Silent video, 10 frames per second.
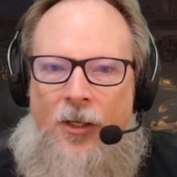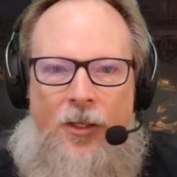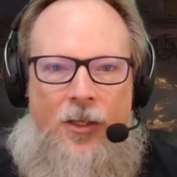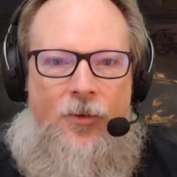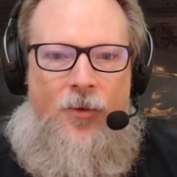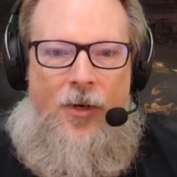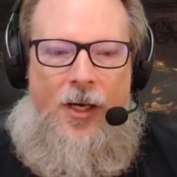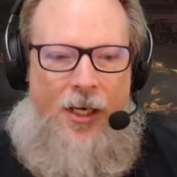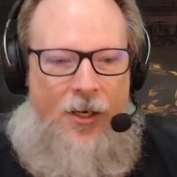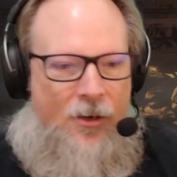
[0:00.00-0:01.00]
this one
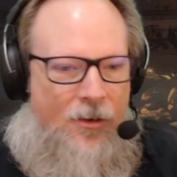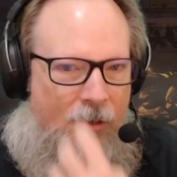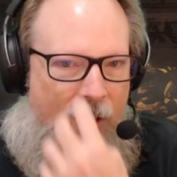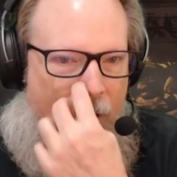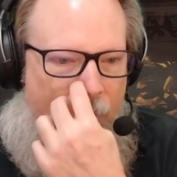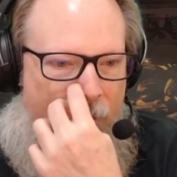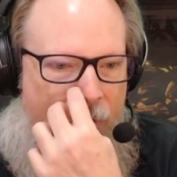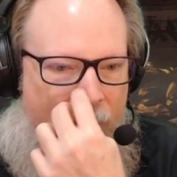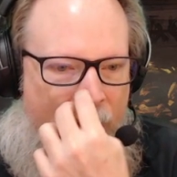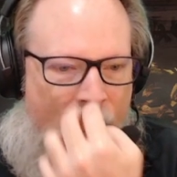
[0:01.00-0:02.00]
right here.
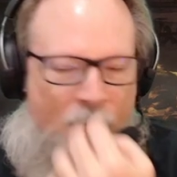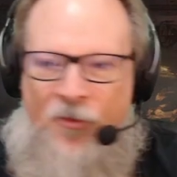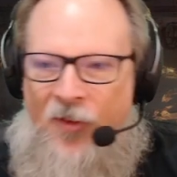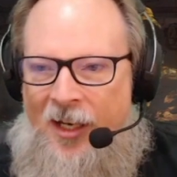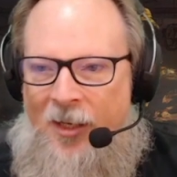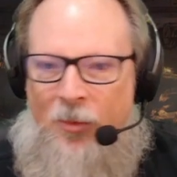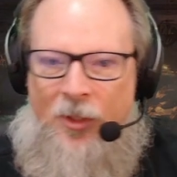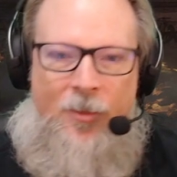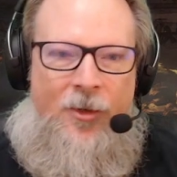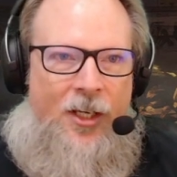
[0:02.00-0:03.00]
This is from Phantom
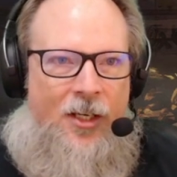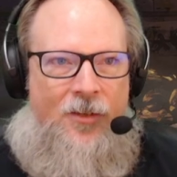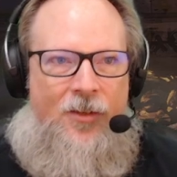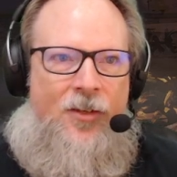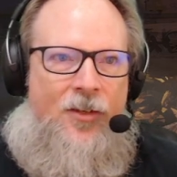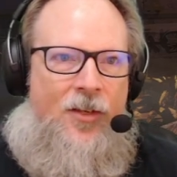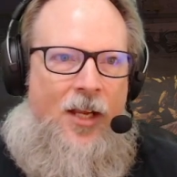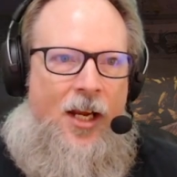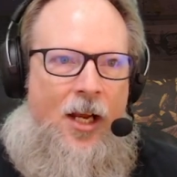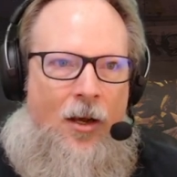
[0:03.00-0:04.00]
Liberty, so this is
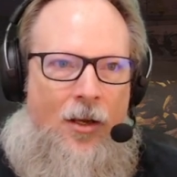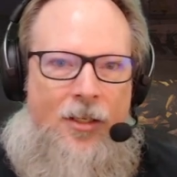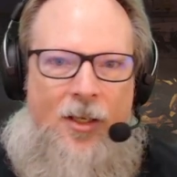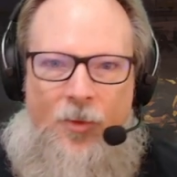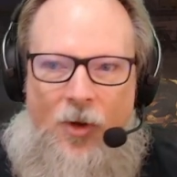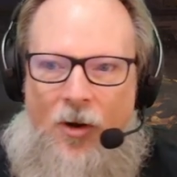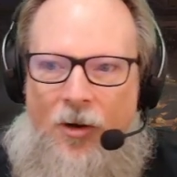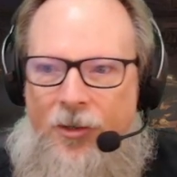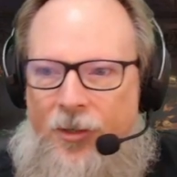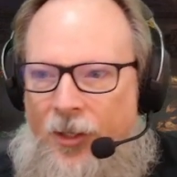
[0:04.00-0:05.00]
a concept
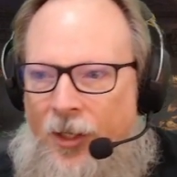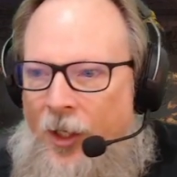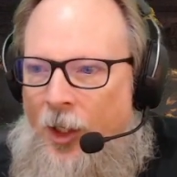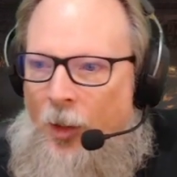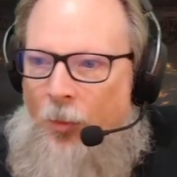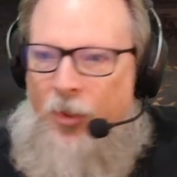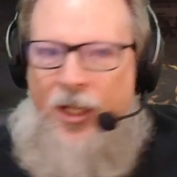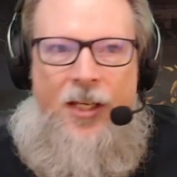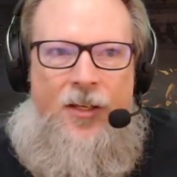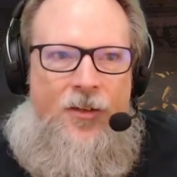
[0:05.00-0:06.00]
art
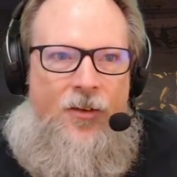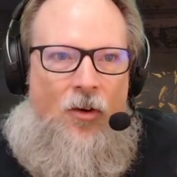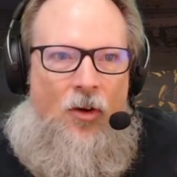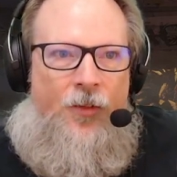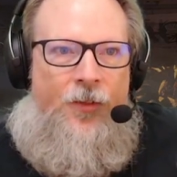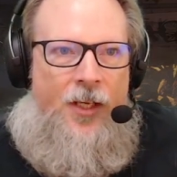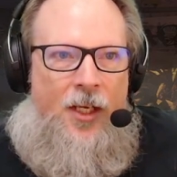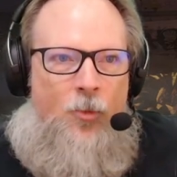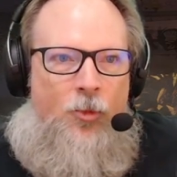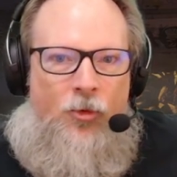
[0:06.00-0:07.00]
piece on
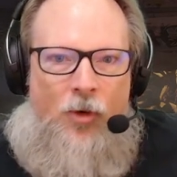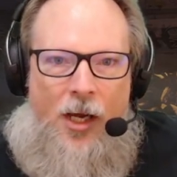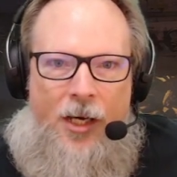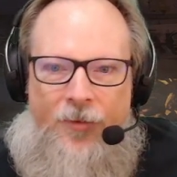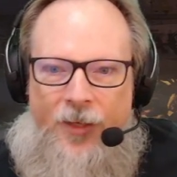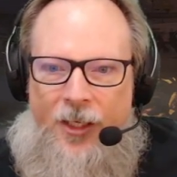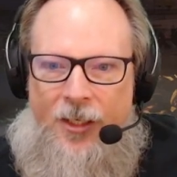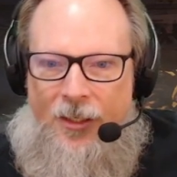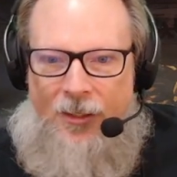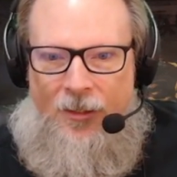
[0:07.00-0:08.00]
the Pride of
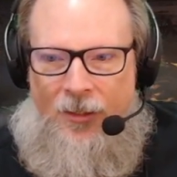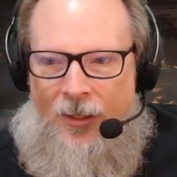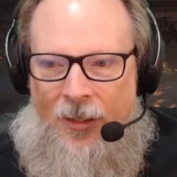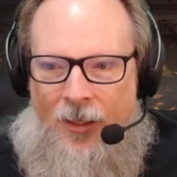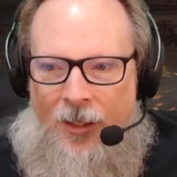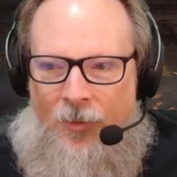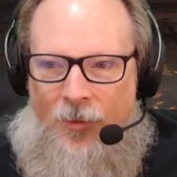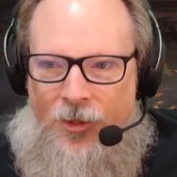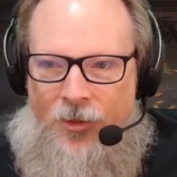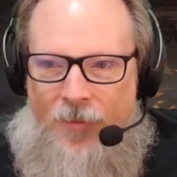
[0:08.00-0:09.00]
Eden,
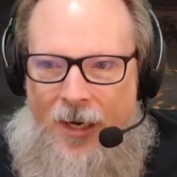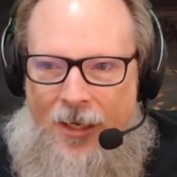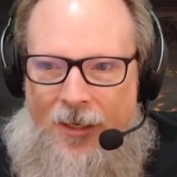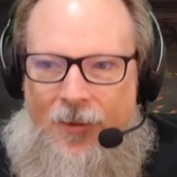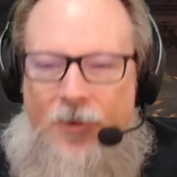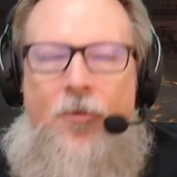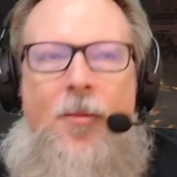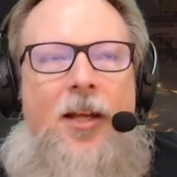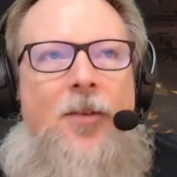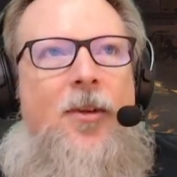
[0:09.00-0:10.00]
which, man, this
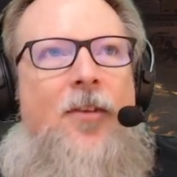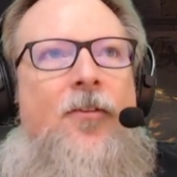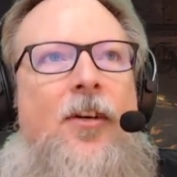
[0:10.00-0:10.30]
reminds me of,